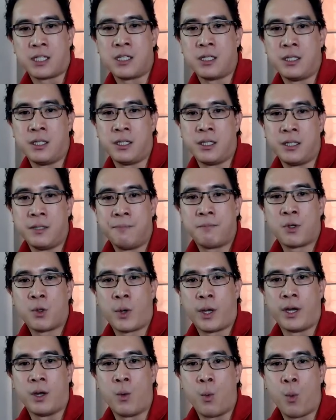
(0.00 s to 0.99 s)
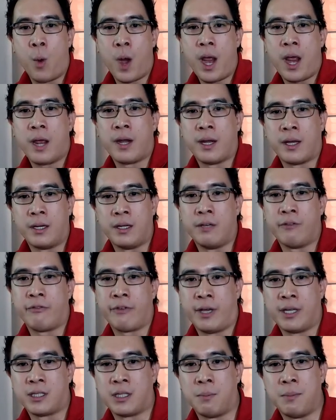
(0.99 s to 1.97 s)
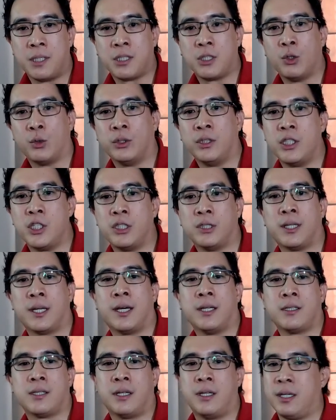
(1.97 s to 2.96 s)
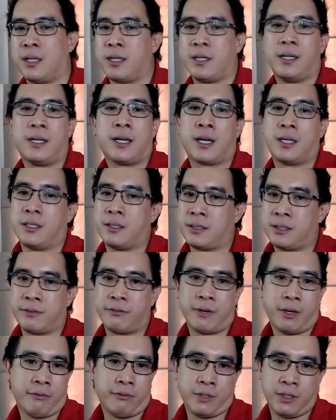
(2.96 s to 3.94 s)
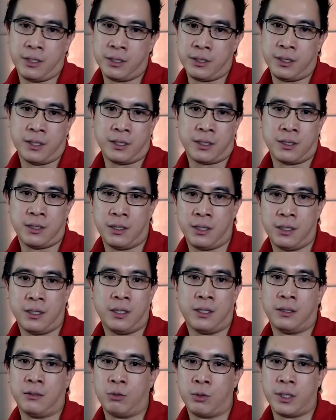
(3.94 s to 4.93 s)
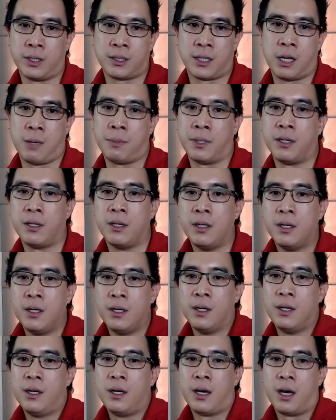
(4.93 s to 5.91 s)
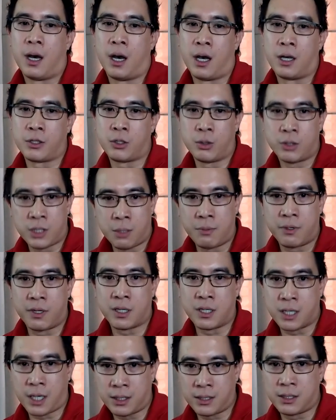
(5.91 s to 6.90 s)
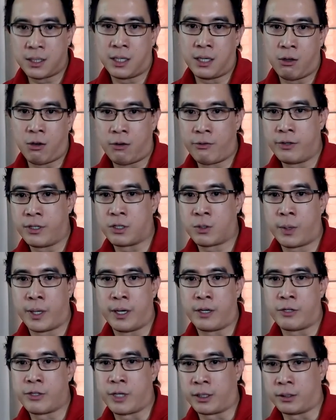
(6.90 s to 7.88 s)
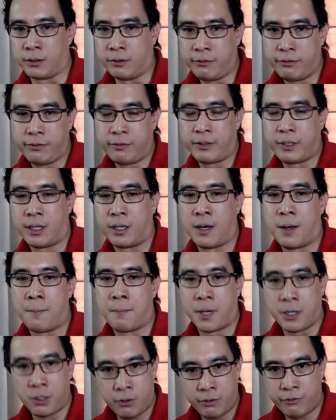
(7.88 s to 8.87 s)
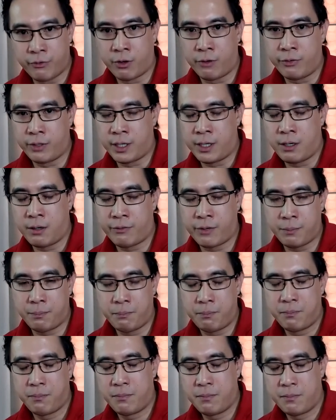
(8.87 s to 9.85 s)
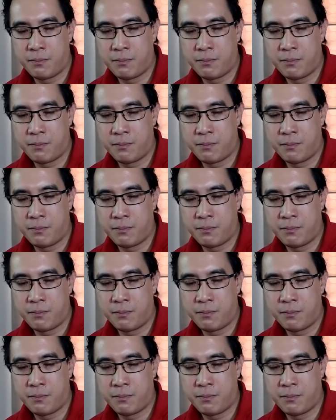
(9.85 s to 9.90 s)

is actually quite aware that if SMEs don't digitalize, they really can't survive in today's climate. So some of the grants that they offer is quite attractive. Are you involved in any of them?